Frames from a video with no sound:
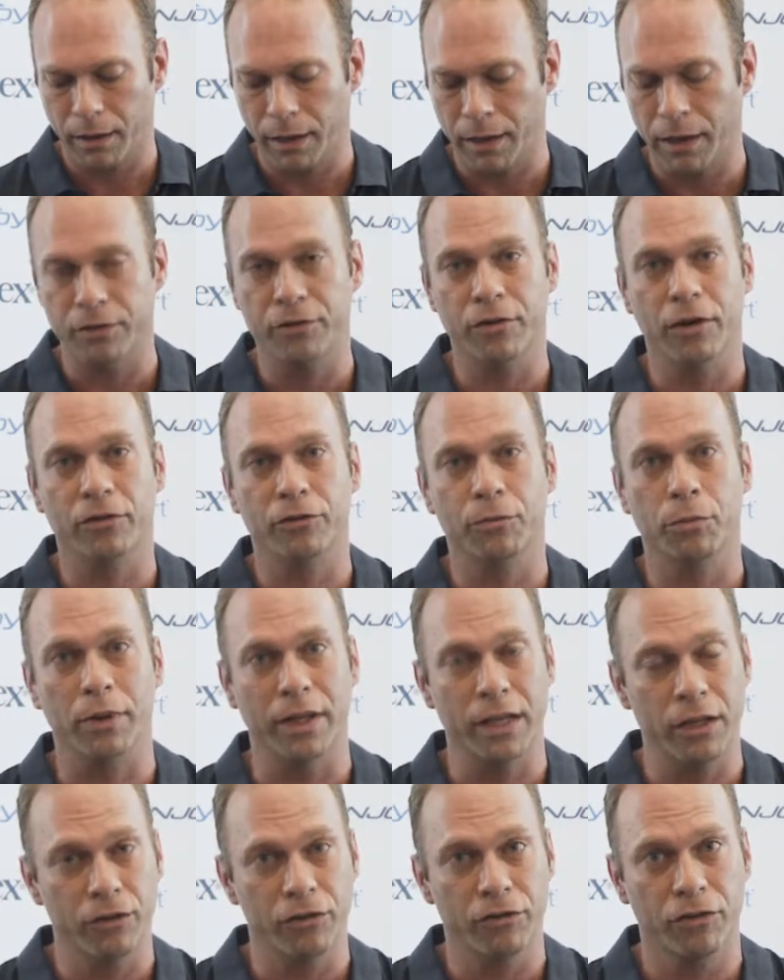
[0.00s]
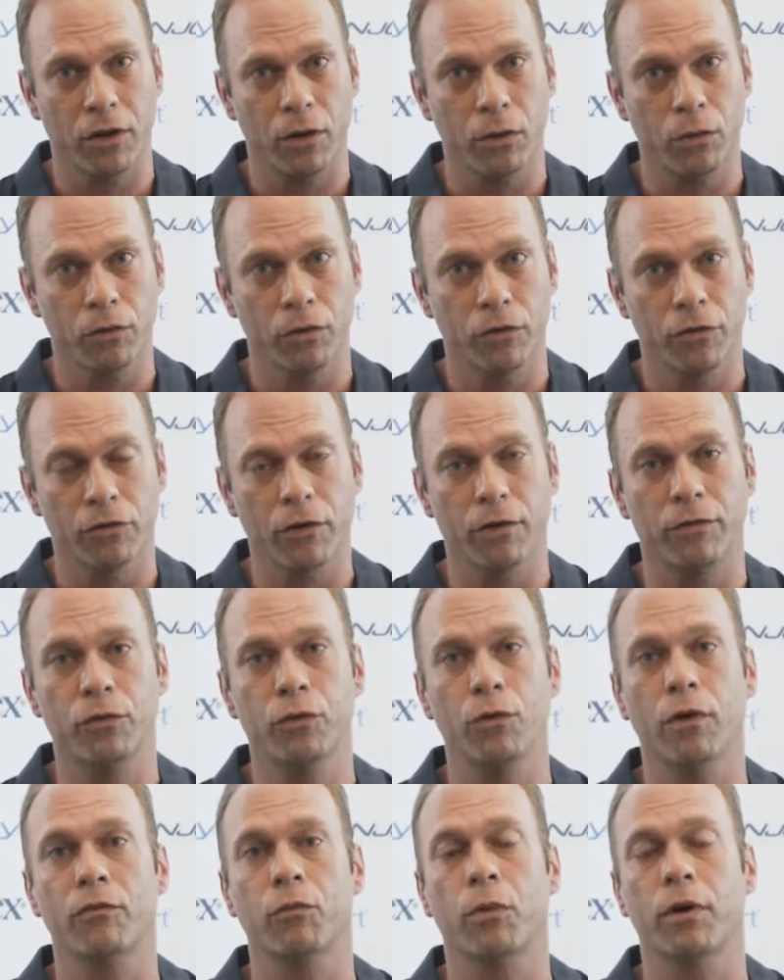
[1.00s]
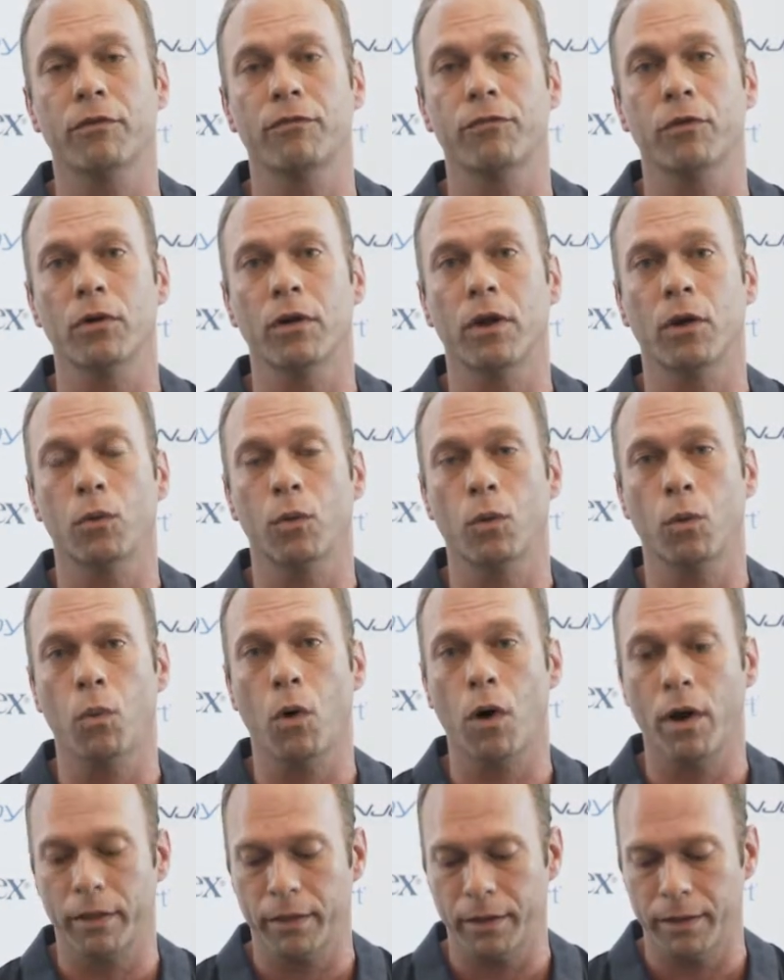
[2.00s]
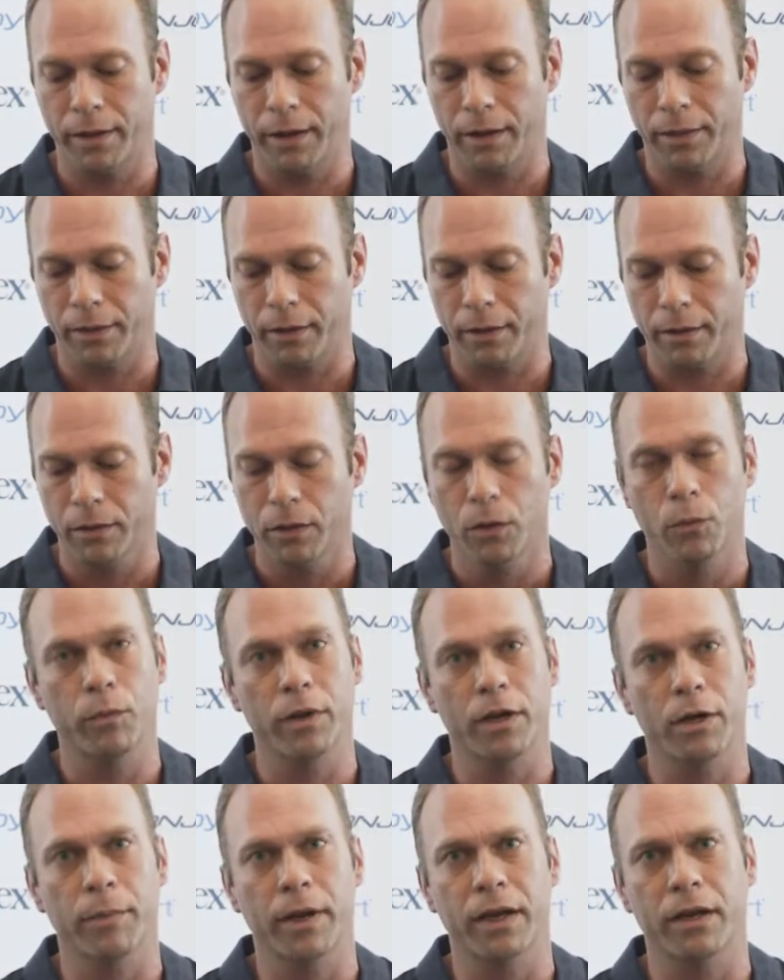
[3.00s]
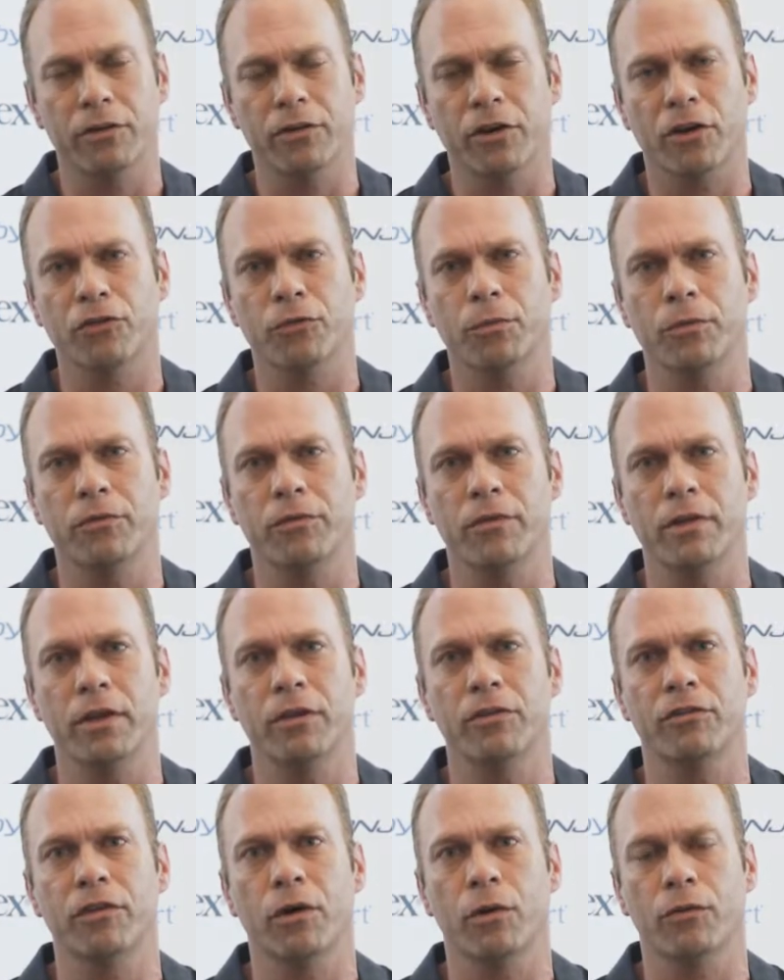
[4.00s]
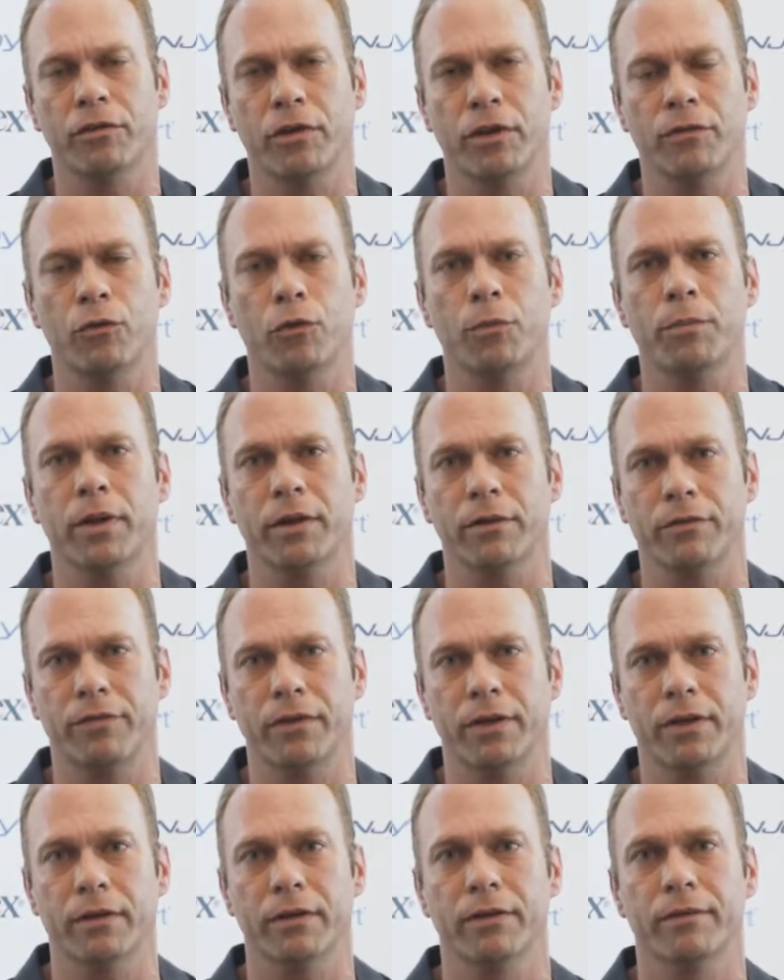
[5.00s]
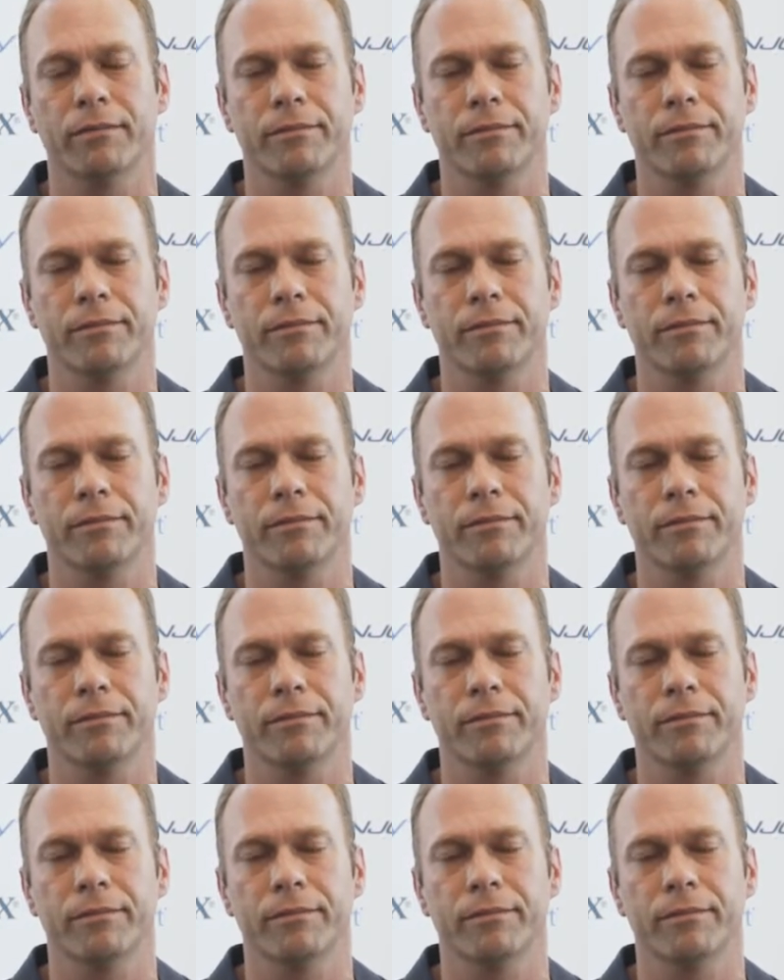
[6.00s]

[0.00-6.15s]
an adjustable insole. So if you do have one foot longer or wider than the other, we can make adjustments to the insole to give you a better fit.